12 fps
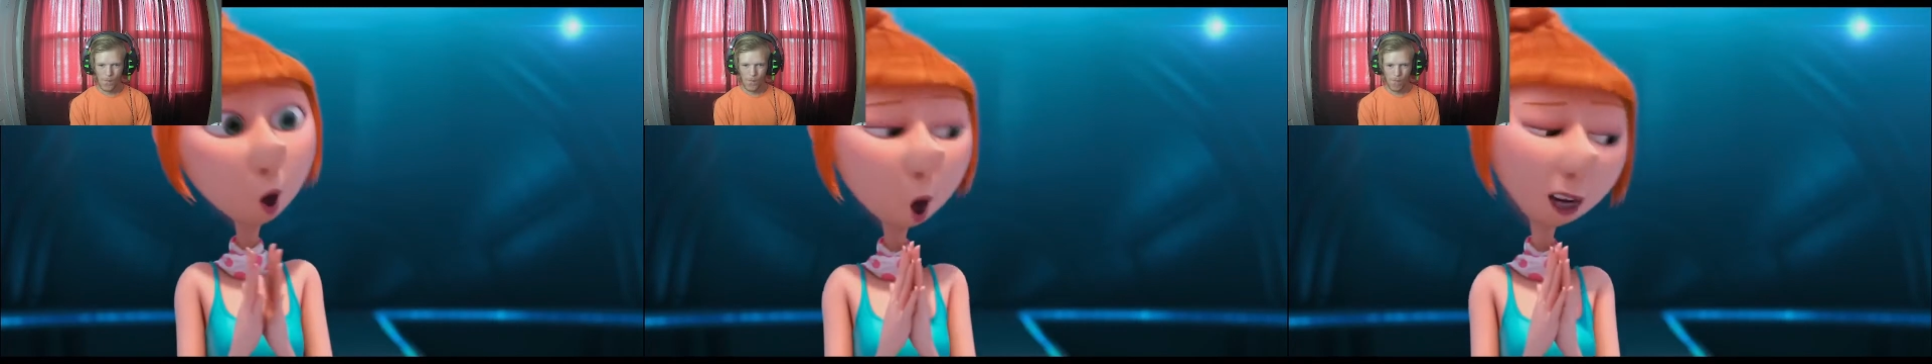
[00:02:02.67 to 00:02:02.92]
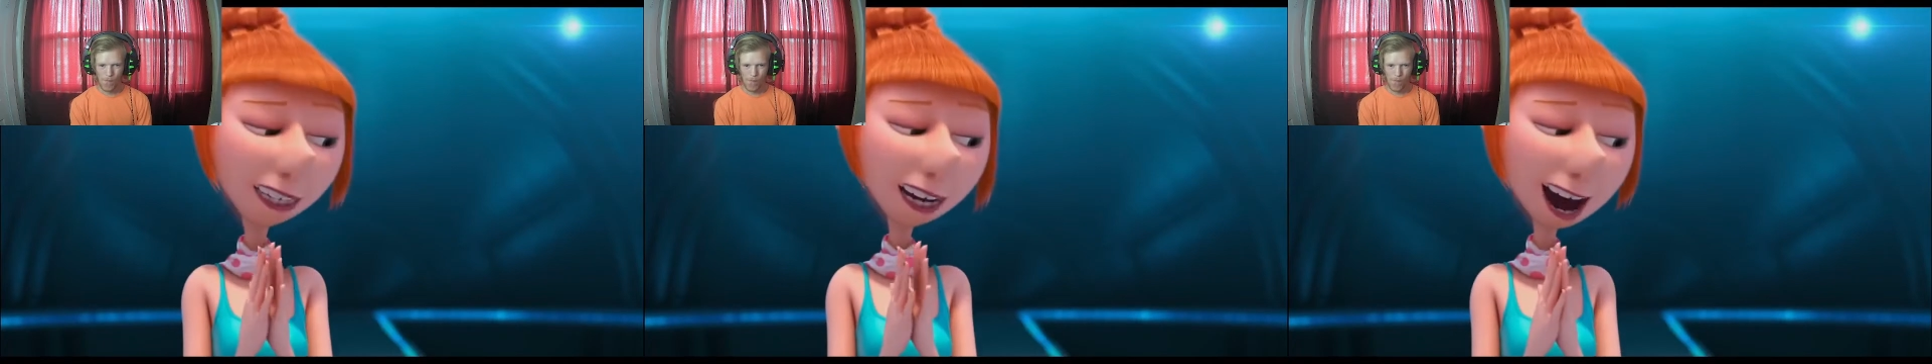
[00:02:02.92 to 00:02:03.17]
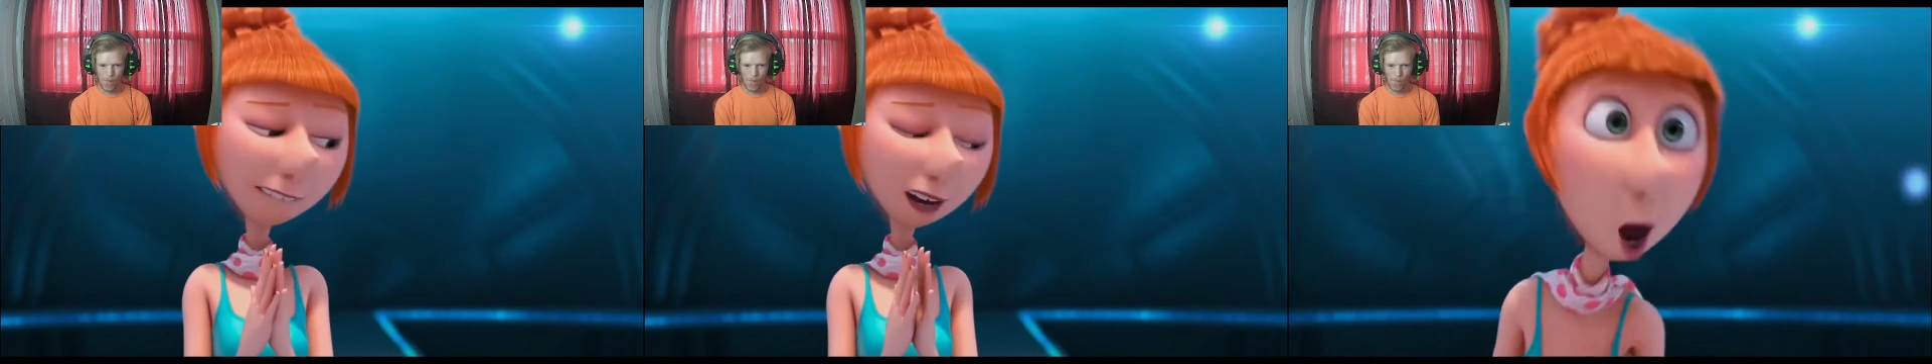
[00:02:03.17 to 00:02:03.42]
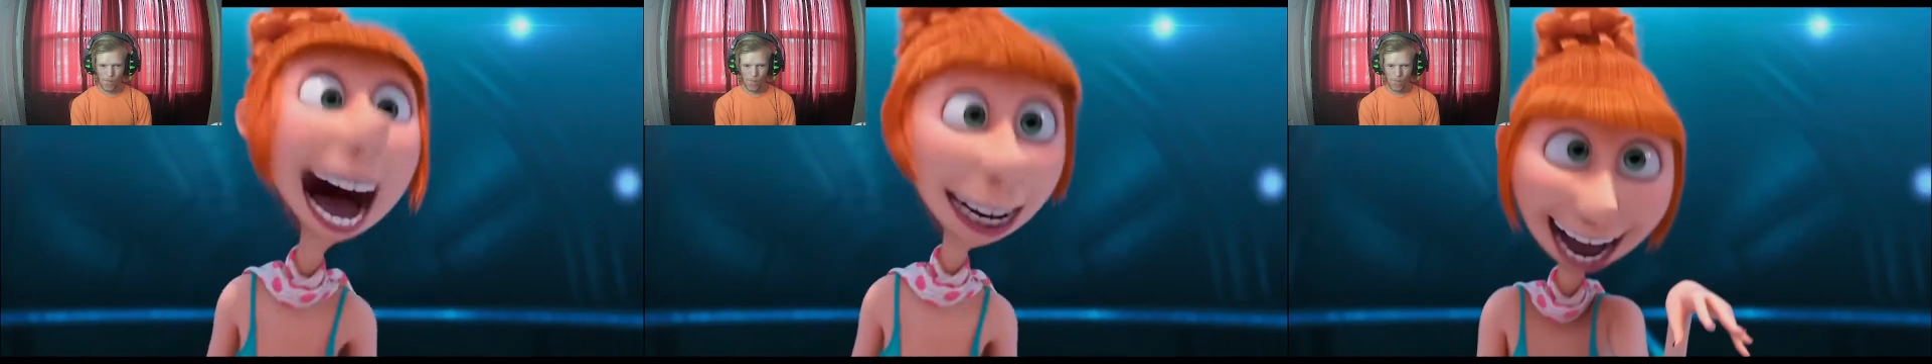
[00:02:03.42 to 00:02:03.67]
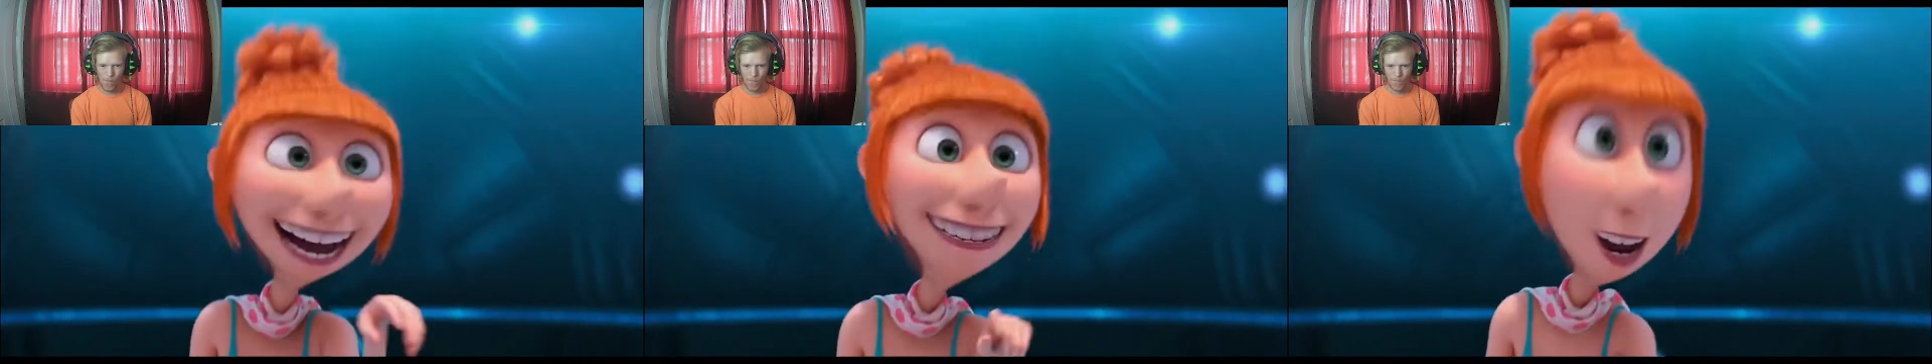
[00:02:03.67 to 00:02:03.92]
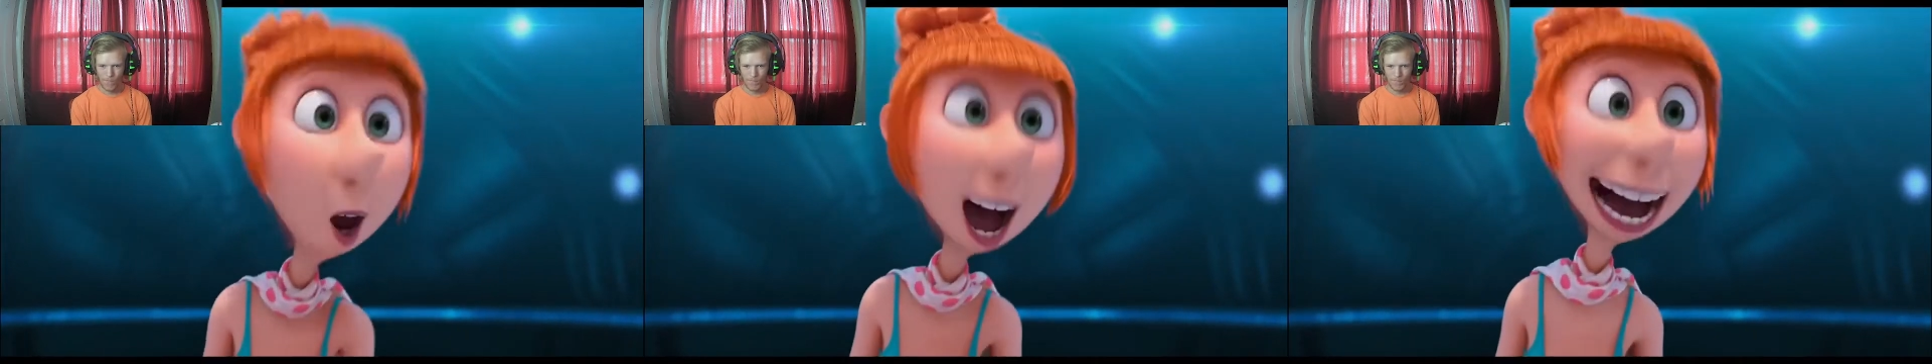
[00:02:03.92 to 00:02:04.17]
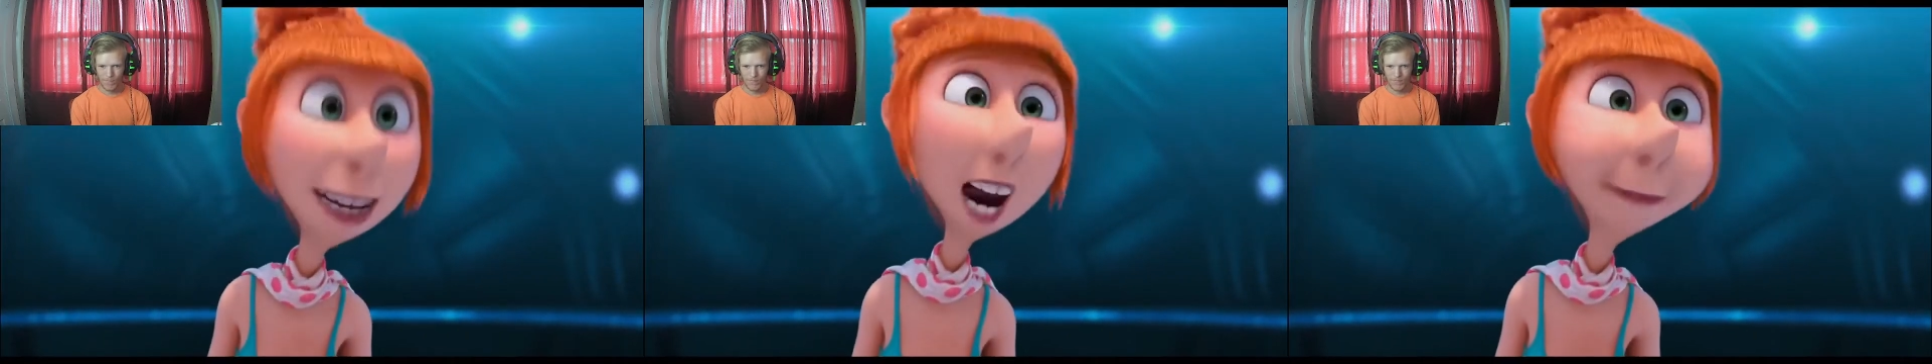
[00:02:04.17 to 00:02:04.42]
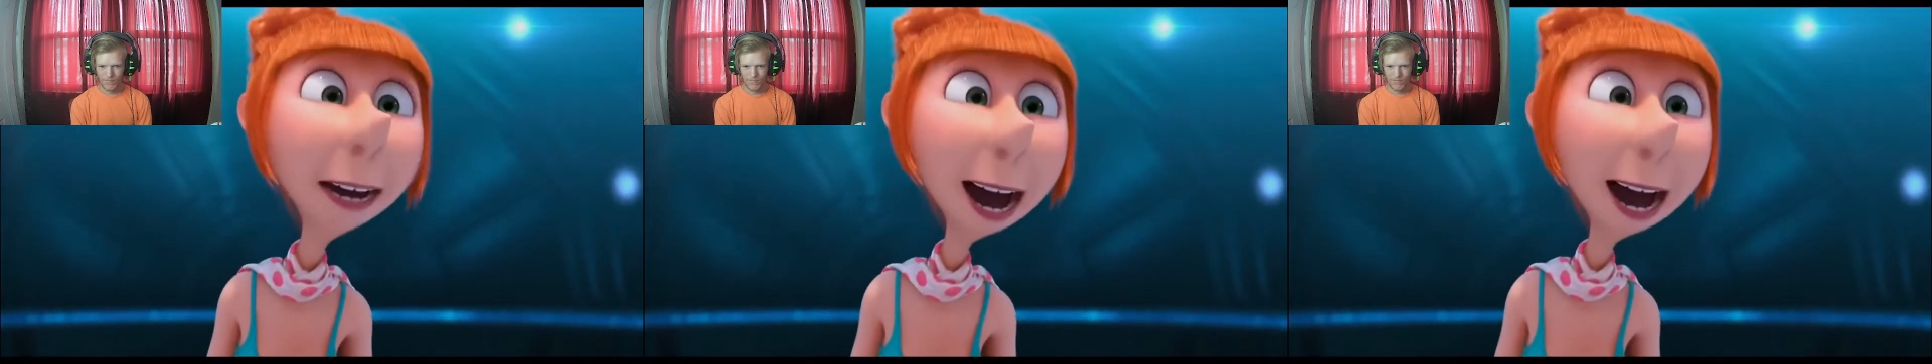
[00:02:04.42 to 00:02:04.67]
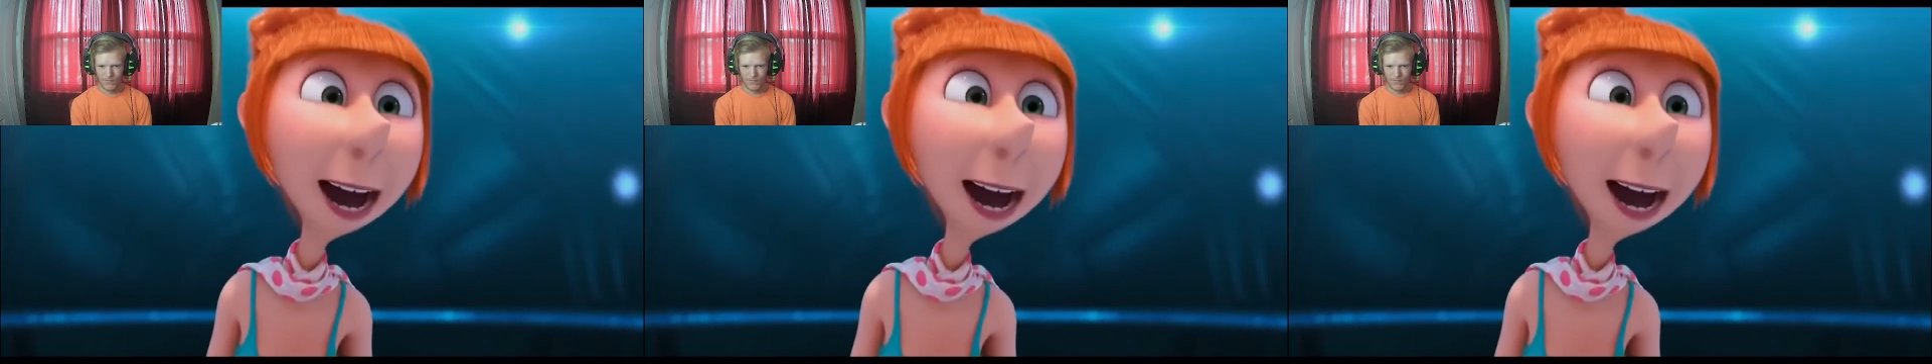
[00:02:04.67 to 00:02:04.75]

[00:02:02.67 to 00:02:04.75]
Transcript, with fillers: Gru discovered hair at Eagle Hair Club.